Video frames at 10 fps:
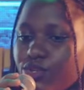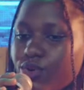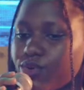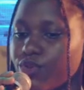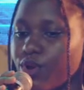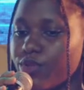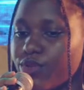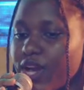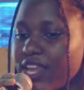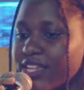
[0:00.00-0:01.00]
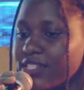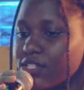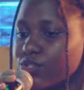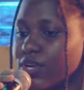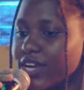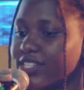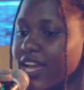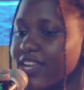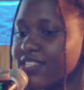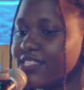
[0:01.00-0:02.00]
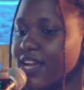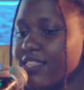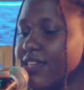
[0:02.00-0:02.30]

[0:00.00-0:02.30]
you're a lady, you can't understand